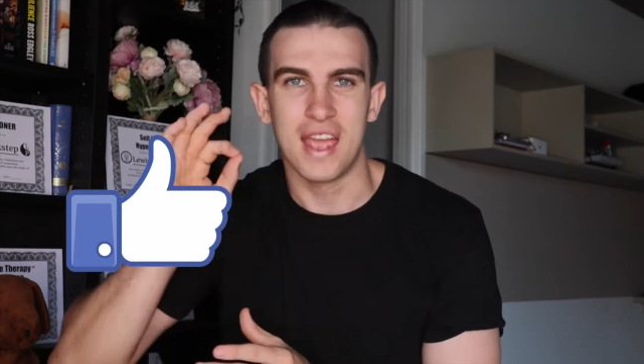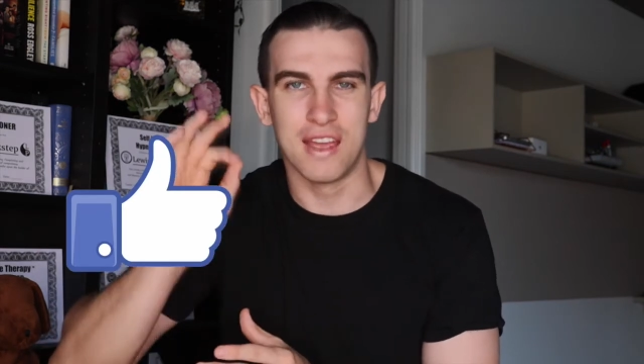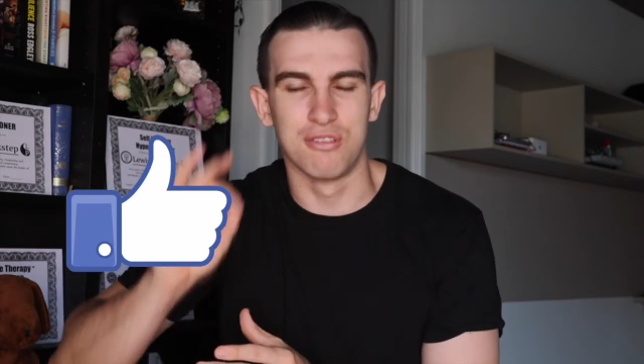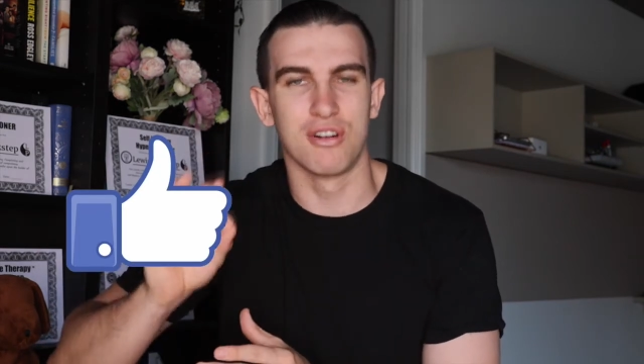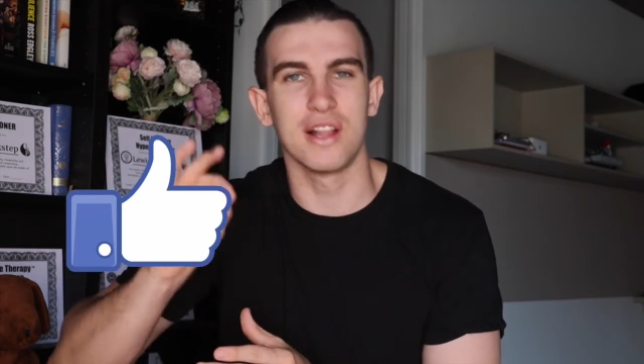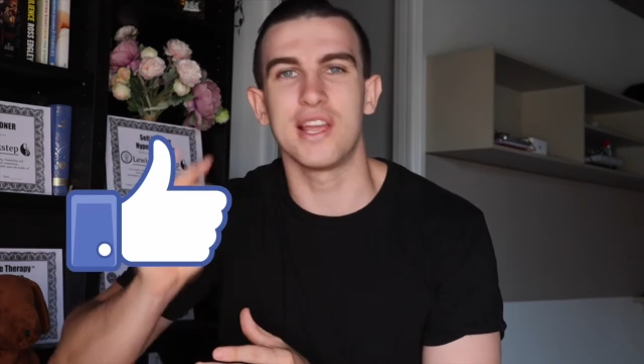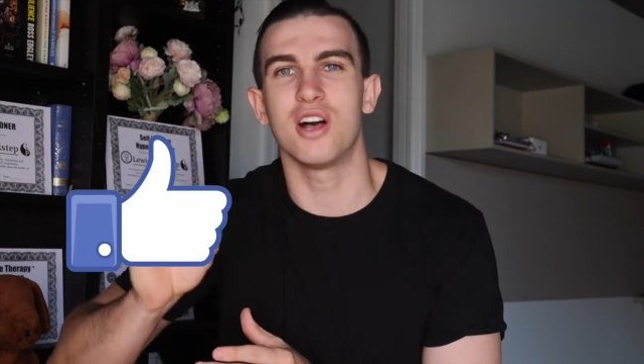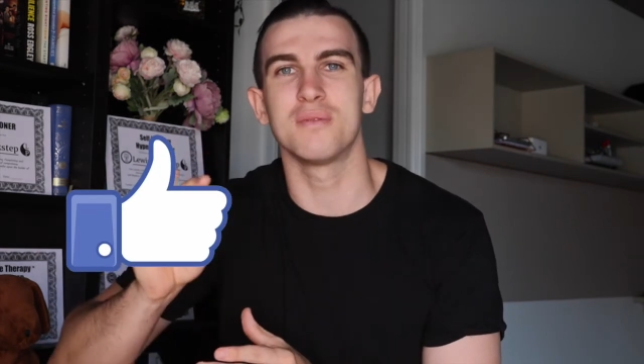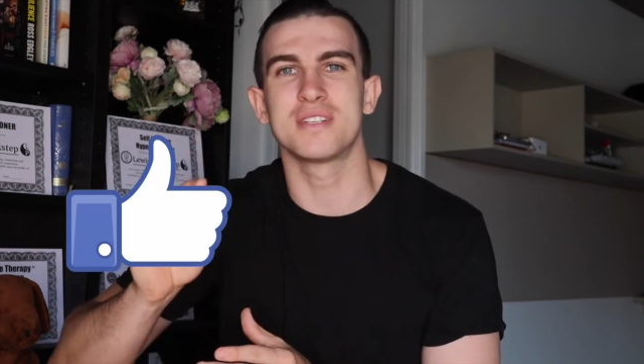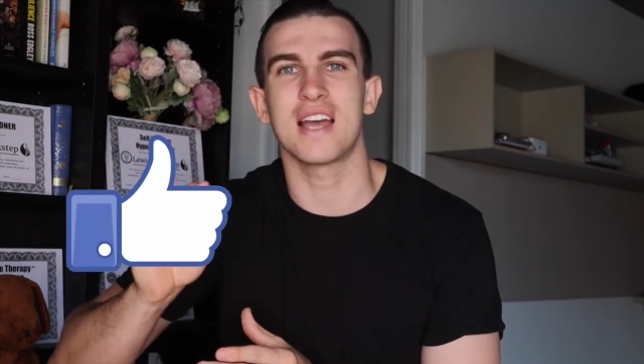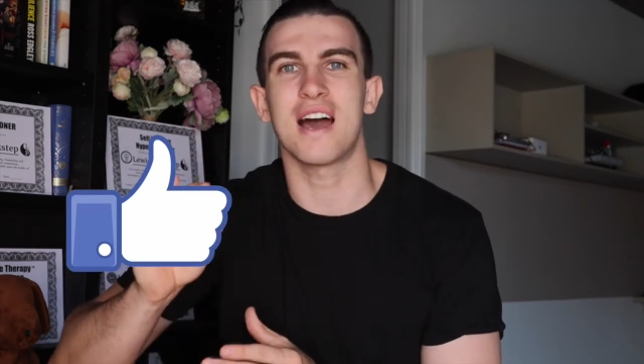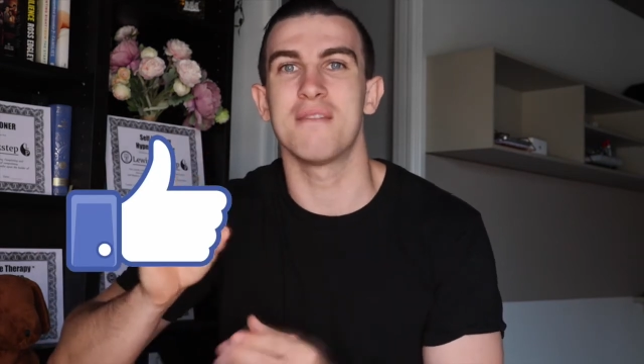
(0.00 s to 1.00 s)
It really
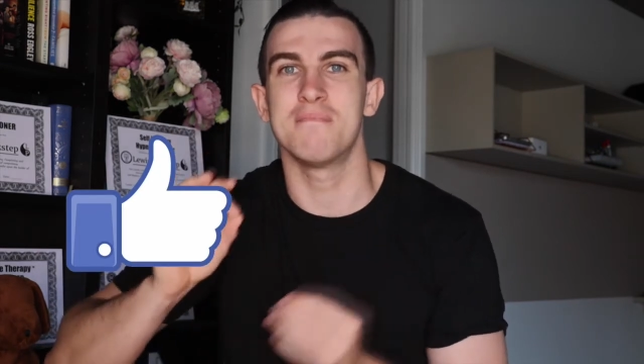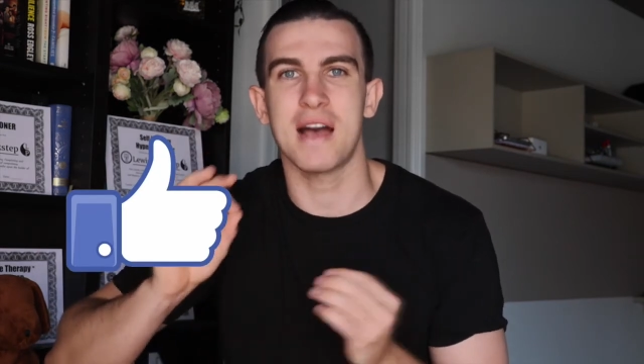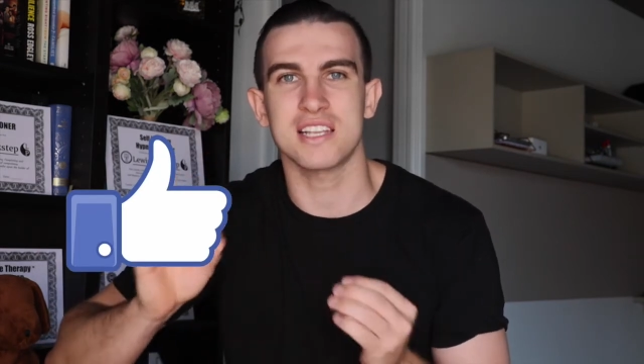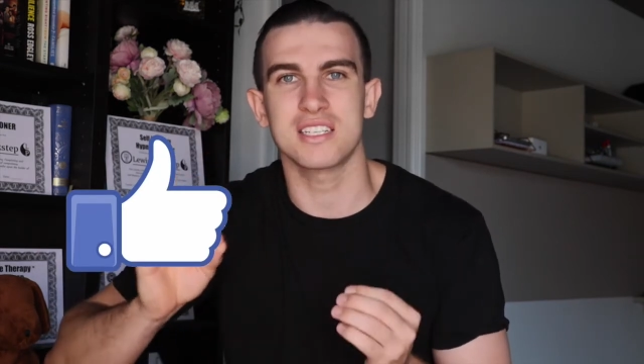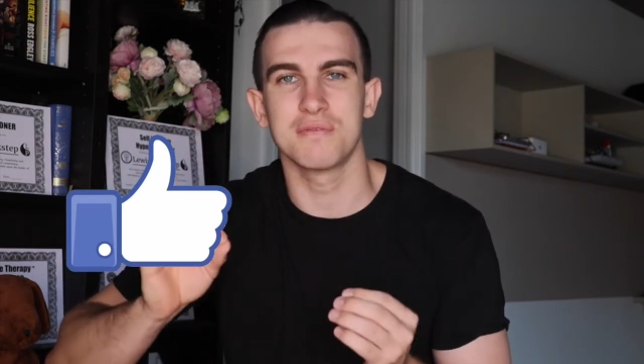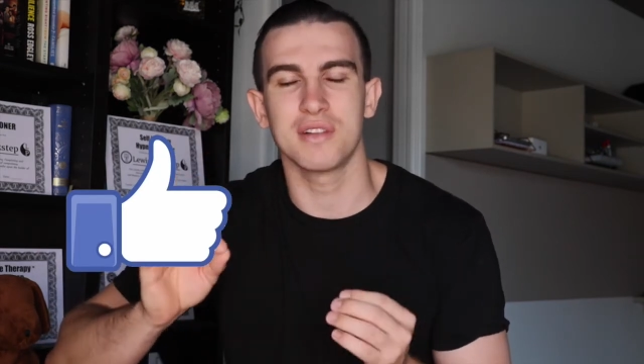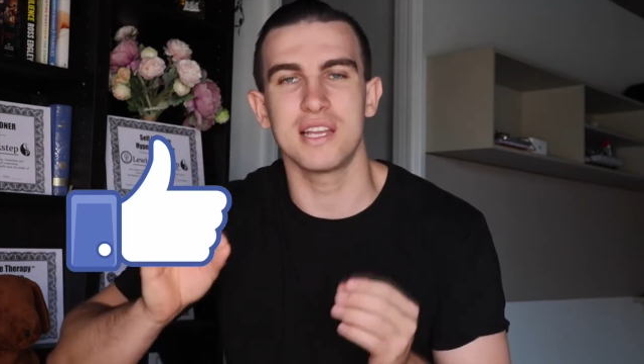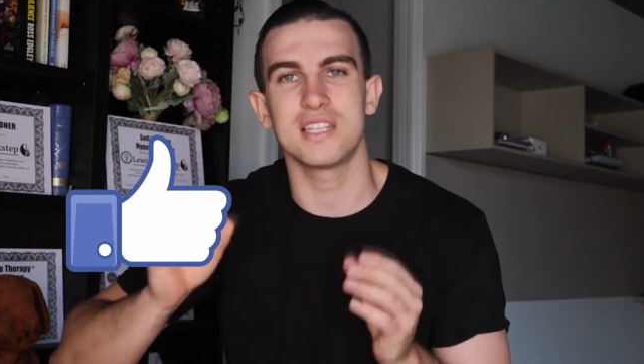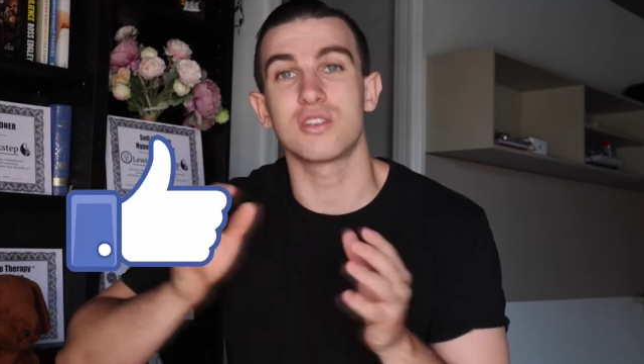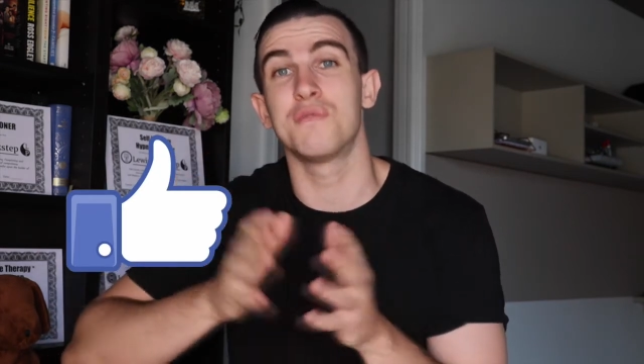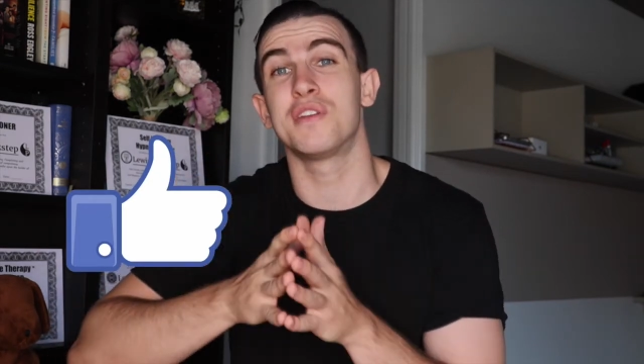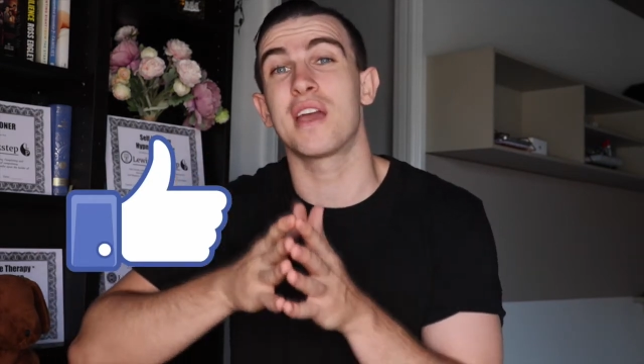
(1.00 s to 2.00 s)
helps out massively.
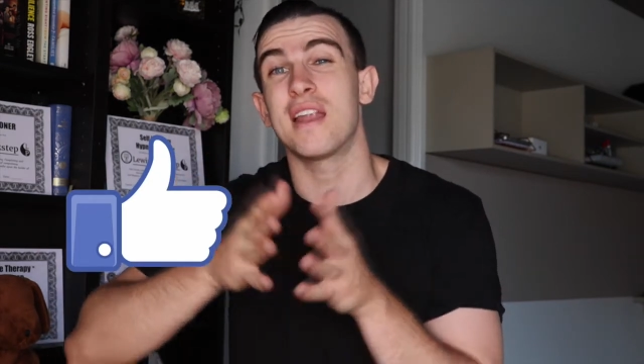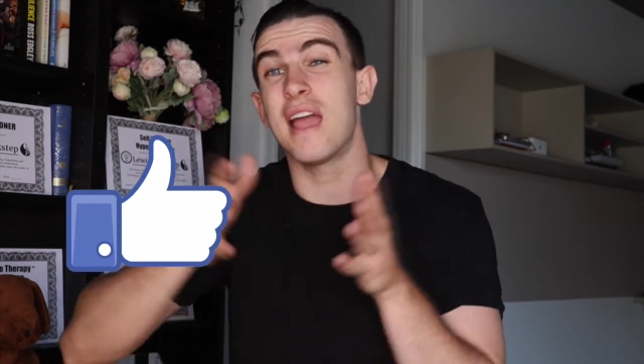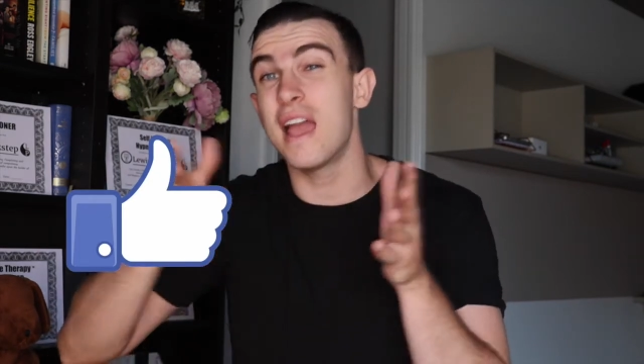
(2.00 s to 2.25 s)
So if you get